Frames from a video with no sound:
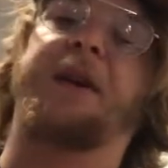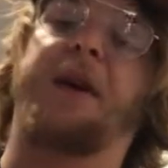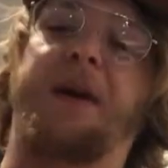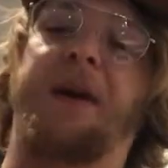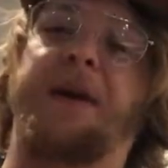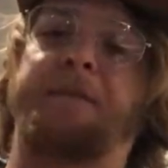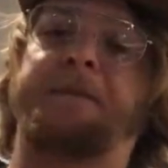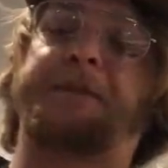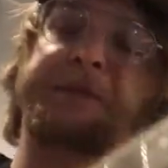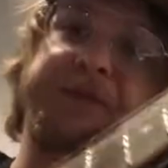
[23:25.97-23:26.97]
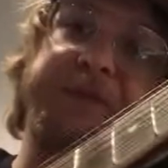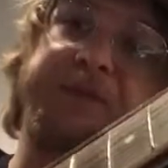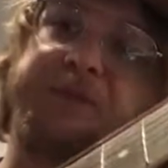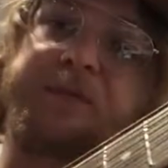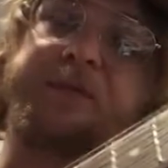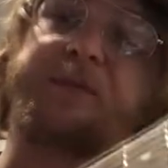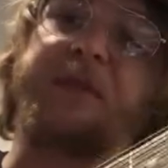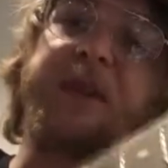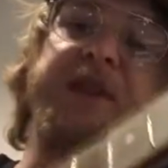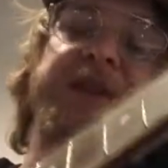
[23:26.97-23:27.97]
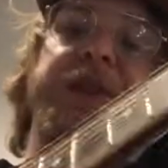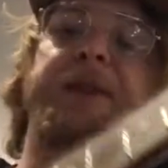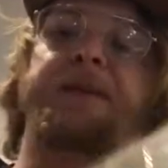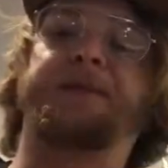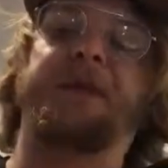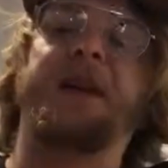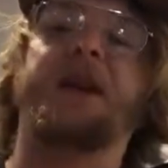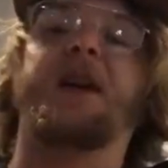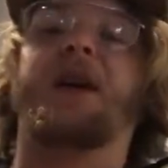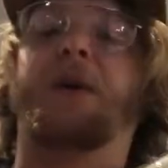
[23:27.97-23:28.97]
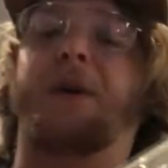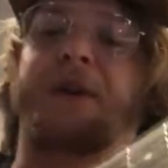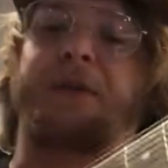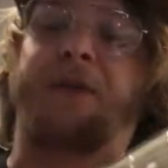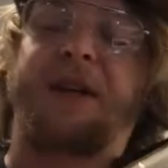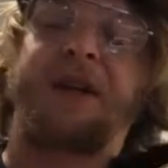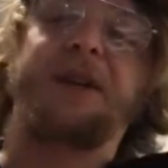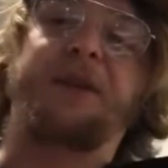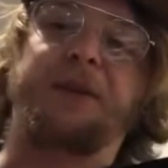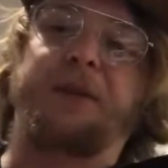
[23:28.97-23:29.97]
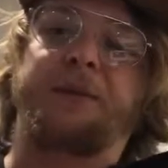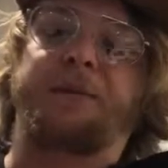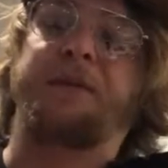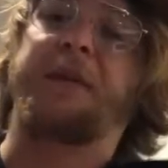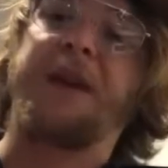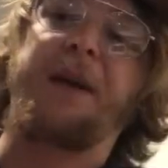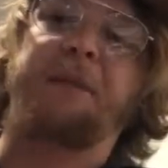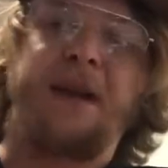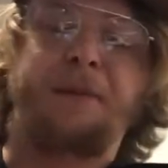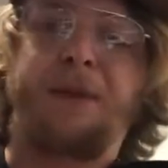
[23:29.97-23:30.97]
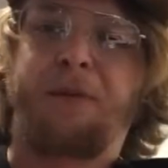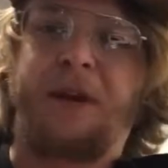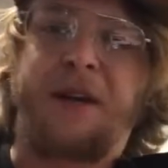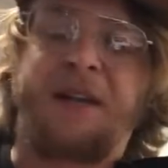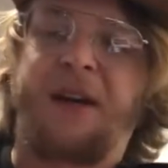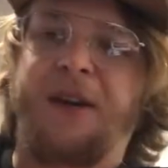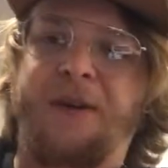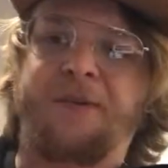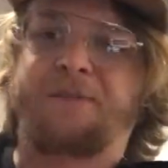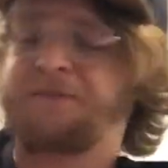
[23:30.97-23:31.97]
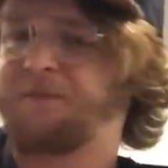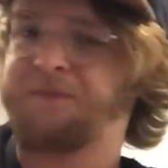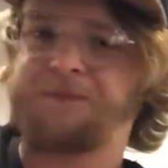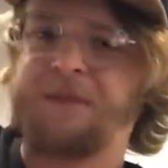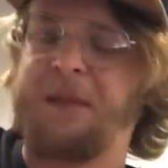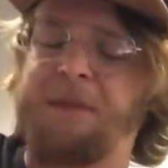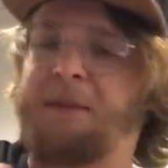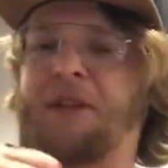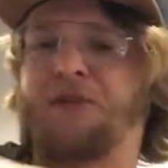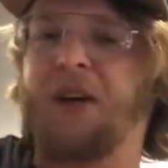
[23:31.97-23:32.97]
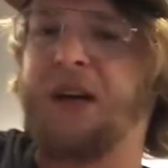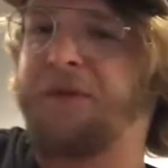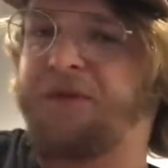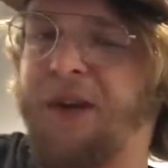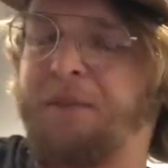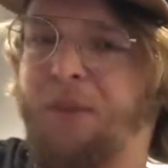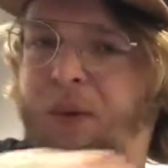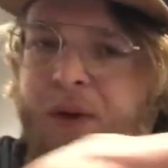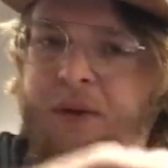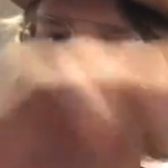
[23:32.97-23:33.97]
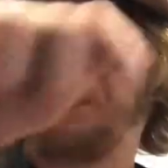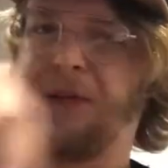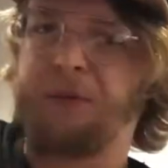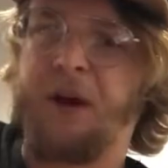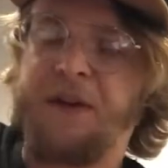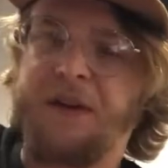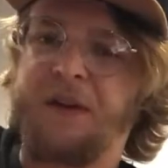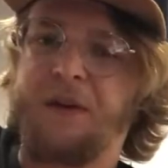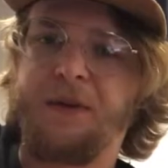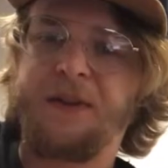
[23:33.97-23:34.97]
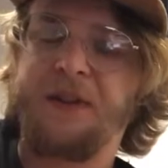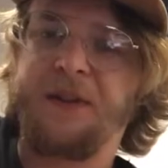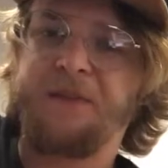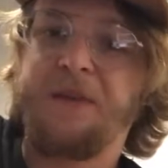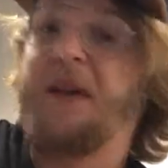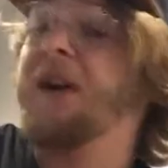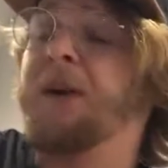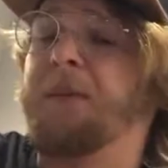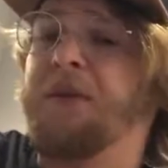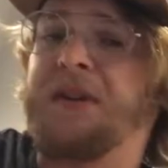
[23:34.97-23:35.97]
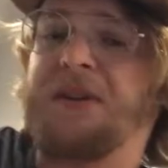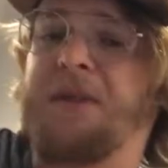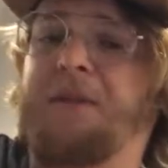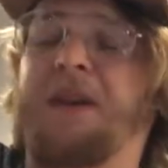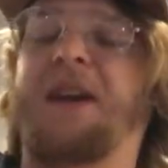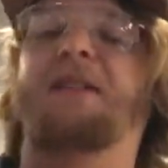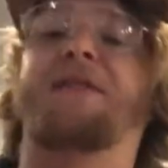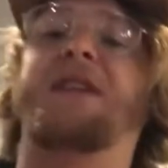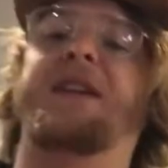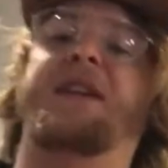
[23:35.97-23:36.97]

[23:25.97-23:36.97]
Okay, so what you wanna do, maybe write down, maybe draw a fretboard and write the notes in, or print something off of the